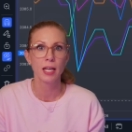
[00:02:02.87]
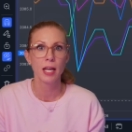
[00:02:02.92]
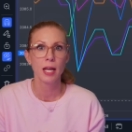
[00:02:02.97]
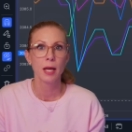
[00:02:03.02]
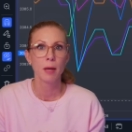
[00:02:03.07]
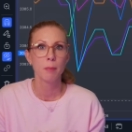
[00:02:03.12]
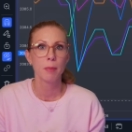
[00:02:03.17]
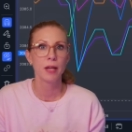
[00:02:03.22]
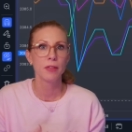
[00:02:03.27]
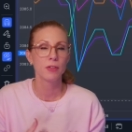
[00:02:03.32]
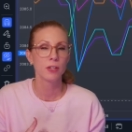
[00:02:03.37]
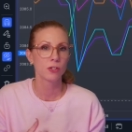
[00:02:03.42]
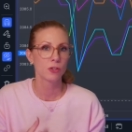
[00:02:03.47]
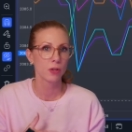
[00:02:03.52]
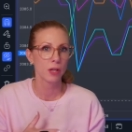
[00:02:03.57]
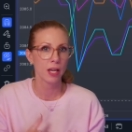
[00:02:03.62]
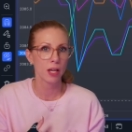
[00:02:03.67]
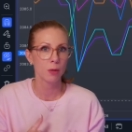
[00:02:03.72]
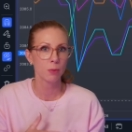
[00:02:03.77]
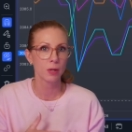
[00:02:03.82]
but this will
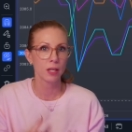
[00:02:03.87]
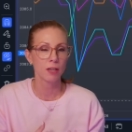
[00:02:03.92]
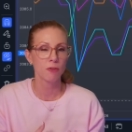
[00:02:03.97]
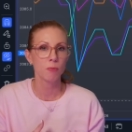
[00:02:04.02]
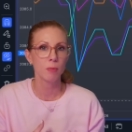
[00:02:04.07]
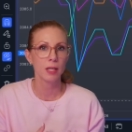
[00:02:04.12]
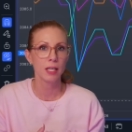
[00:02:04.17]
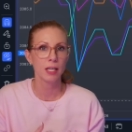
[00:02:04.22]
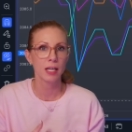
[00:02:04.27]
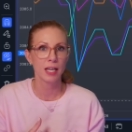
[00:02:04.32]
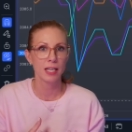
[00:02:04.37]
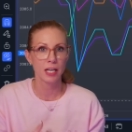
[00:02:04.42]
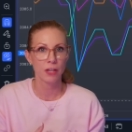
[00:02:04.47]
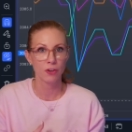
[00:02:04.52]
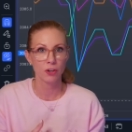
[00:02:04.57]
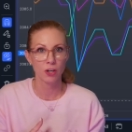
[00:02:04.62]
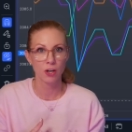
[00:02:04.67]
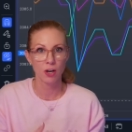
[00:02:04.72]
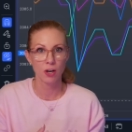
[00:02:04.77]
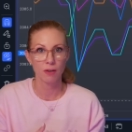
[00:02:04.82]
help give me
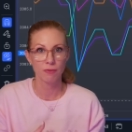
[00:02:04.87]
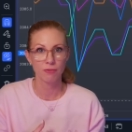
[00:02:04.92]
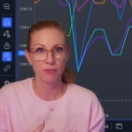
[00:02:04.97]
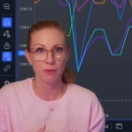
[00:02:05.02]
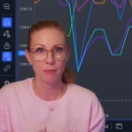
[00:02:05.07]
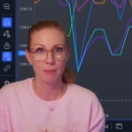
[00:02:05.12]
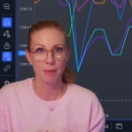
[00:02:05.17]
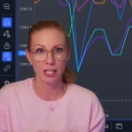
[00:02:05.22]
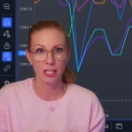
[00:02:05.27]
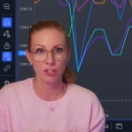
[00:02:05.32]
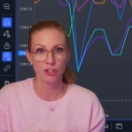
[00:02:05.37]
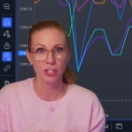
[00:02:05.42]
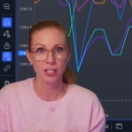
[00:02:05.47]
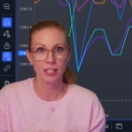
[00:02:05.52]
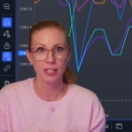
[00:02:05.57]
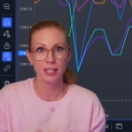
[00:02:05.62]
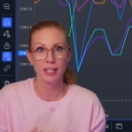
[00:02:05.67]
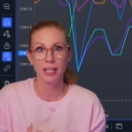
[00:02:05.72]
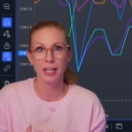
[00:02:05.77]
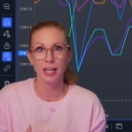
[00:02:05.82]
another
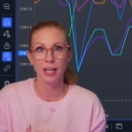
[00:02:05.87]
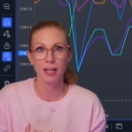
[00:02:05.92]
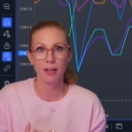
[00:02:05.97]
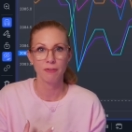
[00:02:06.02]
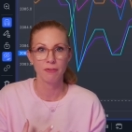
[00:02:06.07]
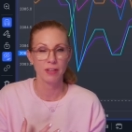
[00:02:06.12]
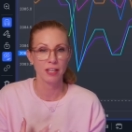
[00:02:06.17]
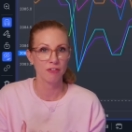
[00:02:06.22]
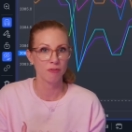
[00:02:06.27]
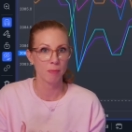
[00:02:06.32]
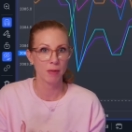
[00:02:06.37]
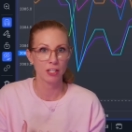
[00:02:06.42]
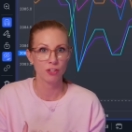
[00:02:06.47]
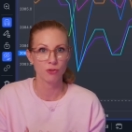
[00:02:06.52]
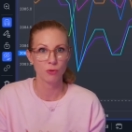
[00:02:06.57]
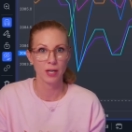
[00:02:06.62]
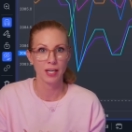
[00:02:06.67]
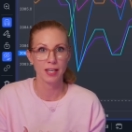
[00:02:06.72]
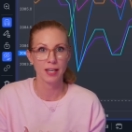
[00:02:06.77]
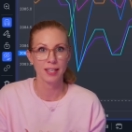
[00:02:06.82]
confirmation of if my
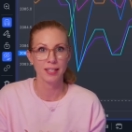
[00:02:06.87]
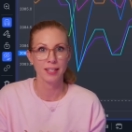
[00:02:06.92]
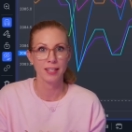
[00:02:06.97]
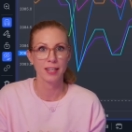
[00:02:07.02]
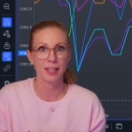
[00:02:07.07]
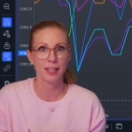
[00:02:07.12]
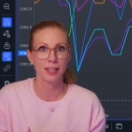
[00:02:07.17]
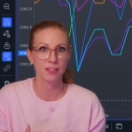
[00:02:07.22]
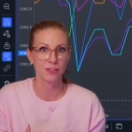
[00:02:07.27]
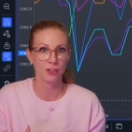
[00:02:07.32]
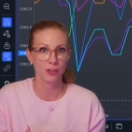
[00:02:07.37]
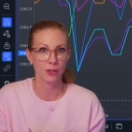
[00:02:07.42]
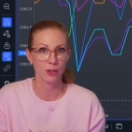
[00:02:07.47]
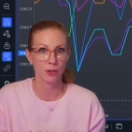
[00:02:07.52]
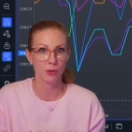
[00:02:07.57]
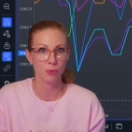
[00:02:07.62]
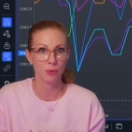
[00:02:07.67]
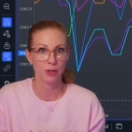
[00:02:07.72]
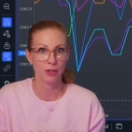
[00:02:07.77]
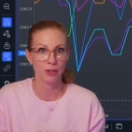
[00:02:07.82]
trade idea is a
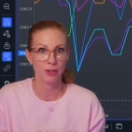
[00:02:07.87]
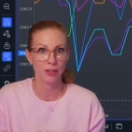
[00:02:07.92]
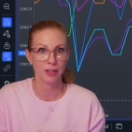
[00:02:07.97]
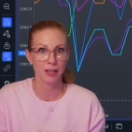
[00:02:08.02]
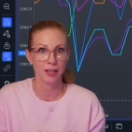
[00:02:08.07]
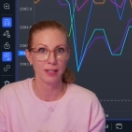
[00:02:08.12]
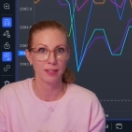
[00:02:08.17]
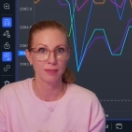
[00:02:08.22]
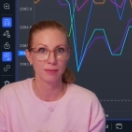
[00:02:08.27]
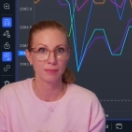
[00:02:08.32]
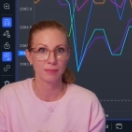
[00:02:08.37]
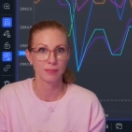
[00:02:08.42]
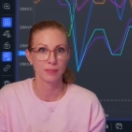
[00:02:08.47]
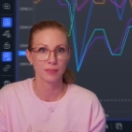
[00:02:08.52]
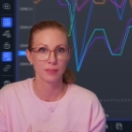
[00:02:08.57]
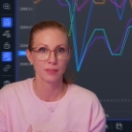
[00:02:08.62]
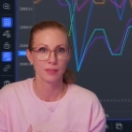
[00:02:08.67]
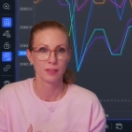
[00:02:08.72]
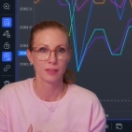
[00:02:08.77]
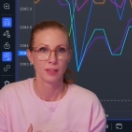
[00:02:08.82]
good one or not.
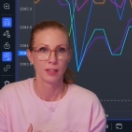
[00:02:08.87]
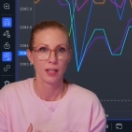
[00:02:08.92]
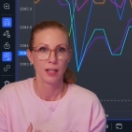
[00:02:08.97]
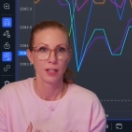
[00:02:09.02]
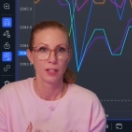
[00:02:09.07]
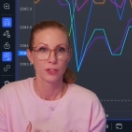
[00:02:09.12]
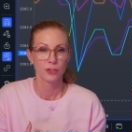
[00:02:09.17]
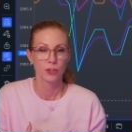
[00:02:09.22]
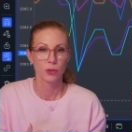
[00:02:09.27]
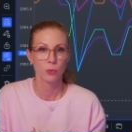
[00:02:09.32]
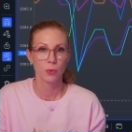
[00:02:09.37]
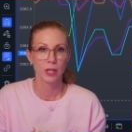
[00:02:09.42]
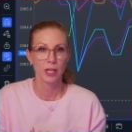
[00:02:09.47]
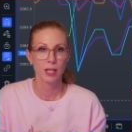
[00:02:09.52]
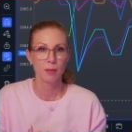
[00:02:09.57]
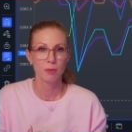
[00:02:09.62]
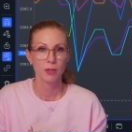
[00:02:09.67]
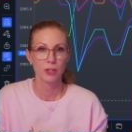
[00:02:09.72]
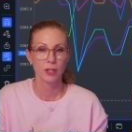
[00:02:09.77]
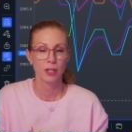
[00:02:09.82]
So what
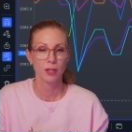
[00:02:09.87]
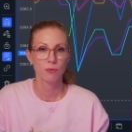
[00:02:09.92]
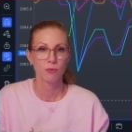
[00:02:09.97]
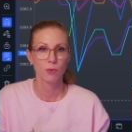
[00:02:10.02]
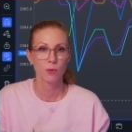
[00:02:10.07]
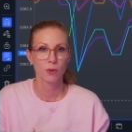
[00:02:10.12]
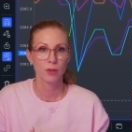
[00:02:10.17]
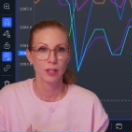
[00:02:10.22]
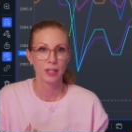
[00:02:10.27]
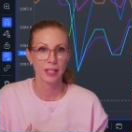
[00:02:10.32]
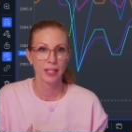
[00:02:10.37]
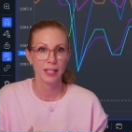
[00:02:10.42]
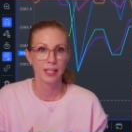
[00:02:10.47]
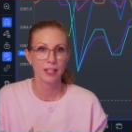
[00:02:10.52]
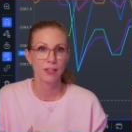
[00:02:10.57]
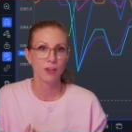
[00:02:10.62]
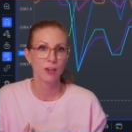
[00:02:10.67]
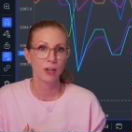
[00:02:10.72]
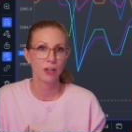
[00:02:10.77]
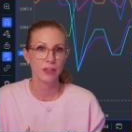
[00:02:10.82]
I'm looking for again
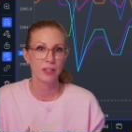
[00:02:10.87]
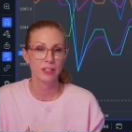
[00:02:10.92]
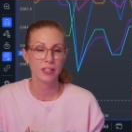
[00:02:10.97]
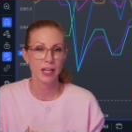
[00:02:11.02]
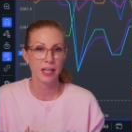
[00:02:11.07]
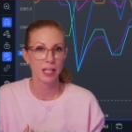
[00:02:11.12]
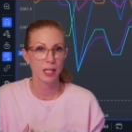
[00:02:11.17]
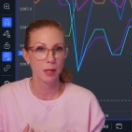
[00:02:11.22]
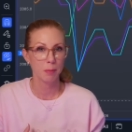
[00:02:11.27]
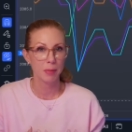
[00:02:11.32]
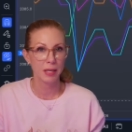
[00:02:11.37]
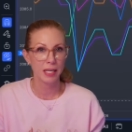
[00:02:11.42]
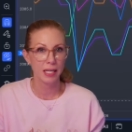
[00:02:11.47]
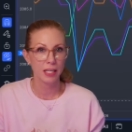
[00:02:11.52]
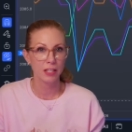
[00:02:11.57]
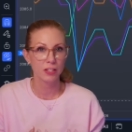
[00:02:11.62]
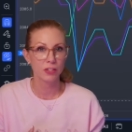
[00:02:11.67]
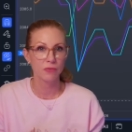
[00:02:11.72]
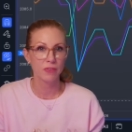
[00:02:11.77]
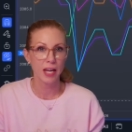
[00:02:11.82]
are these kind of
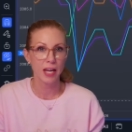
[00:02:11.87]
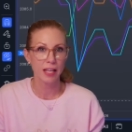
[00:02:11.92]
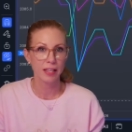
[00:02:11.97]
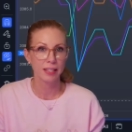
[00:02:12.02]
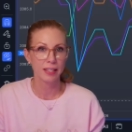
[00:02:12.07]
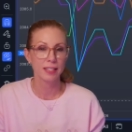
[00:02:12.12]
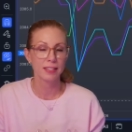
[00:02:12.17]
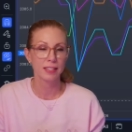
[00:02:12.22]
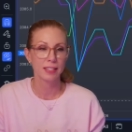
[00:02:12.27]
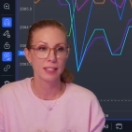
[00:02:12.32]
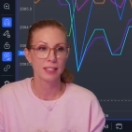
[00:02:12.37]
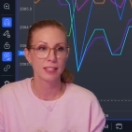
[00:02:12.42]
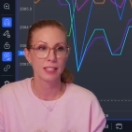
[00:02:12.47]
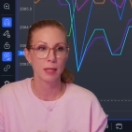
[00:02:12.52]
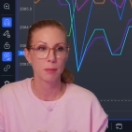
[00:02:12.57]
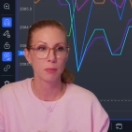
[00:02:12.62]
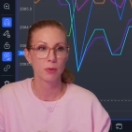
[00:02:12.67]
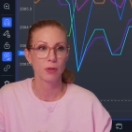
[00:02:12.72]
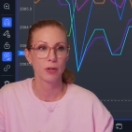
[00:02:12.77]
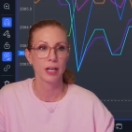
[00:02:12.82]
peaks, valleys, and
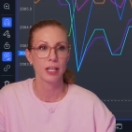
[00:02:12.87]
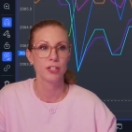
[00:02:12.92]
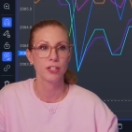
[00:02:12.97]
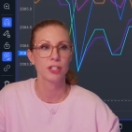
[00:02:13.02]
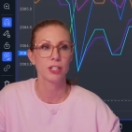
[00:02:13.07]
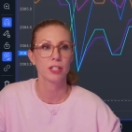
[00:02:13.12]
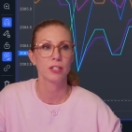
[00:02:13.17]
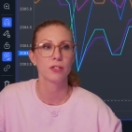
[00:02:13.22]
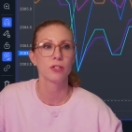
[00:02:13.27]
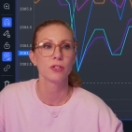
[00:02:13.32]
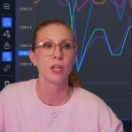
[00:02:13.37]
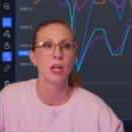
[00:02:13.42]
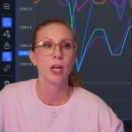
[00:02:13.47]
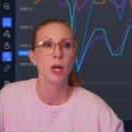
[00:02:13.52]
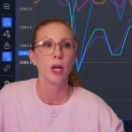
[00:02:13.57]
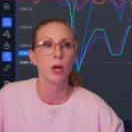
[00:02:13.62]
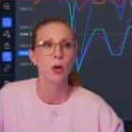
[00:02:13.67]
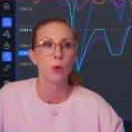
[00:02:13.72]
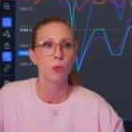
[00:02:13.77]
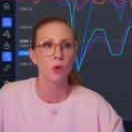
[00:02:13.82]
separations.
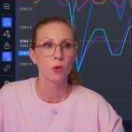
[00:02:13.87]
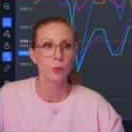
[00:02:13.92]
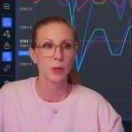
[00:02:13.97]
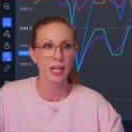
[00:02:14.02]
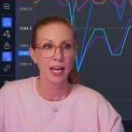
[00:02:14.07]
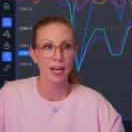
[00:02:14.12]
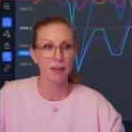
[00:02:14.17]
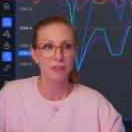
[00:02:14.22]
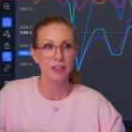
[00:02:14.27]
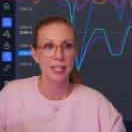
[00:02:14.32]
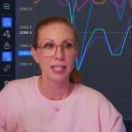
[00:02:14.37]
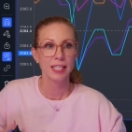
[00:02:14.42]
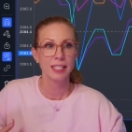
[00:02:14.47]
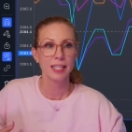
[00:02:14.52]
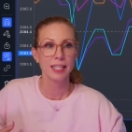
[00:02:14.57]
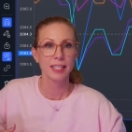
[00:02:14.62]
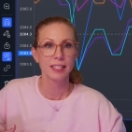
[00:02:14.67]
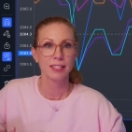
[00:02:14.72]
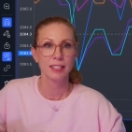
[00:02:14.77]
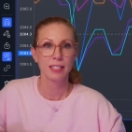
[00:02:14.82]
When we have the
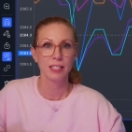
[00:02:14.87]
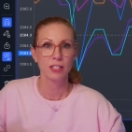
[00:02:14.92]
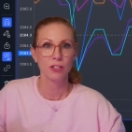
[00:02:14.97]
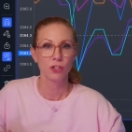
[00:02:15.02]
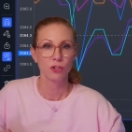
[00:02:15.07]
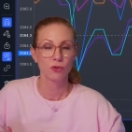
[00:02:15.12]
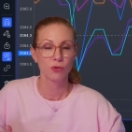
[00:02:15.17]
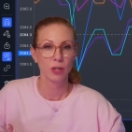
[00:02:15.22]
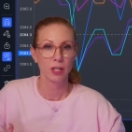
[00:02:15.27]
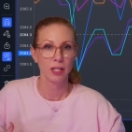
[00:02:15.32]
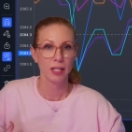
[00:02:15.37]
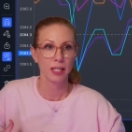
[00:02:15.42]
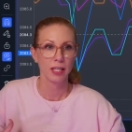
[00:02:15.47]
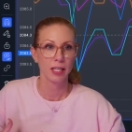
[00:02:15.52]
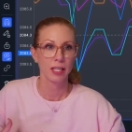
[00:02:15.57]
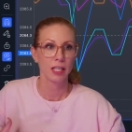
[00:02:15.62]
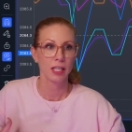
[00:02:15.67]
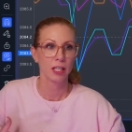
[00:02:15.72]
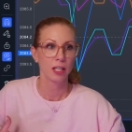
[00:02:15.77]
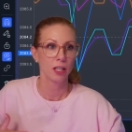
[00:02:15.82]
indexes trading
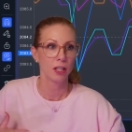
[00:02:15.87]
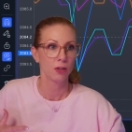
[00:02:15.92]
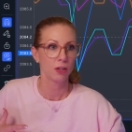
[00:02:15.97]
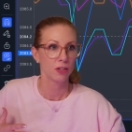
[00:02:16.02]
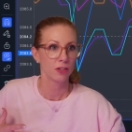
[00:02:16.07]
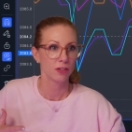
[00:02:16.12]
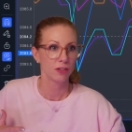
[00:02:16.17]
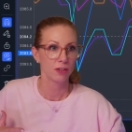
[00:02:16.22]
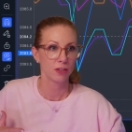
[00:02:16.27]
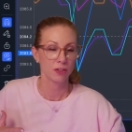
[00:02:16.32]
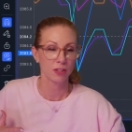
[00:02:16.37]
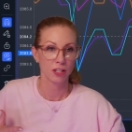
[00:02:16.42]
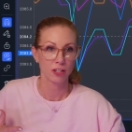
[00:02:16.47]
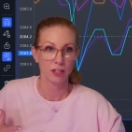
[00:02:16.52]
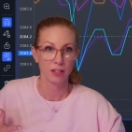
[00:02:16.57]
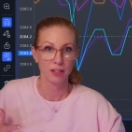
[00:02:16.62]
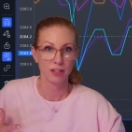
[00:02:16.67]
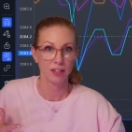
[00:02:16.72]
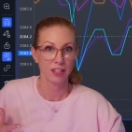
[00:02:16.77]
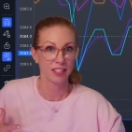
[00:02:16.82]
in a, the,
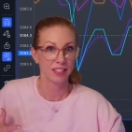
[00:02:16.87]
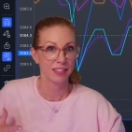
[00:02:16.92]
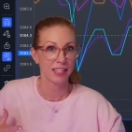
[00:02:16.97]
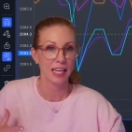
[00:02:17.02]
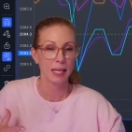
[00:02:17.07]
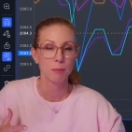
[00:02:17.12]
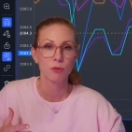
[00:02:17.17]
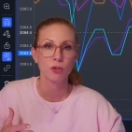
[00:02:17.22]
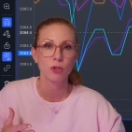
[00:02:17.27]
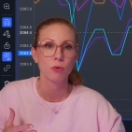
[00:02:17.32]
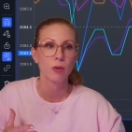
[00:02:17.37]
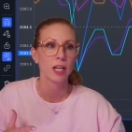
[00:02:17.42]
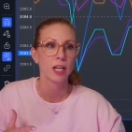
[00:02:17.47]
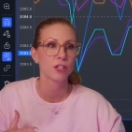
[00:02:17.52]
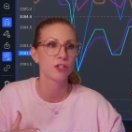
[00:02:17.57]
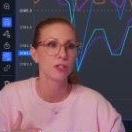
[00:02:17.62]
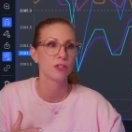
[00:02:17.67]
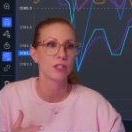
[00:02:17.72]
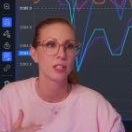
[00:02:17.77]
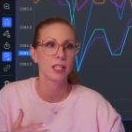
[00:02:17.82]
the same
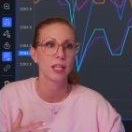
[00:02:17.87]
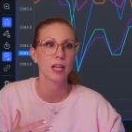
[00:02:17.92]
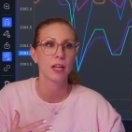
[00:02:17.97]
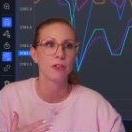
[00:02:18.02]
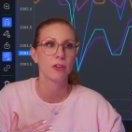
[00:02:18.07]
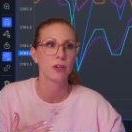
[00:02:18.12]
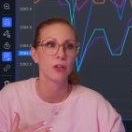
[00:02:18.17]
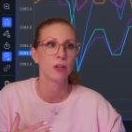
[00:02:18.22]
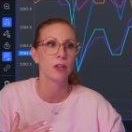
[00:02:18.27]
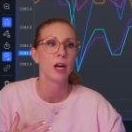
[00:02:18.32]
direction together,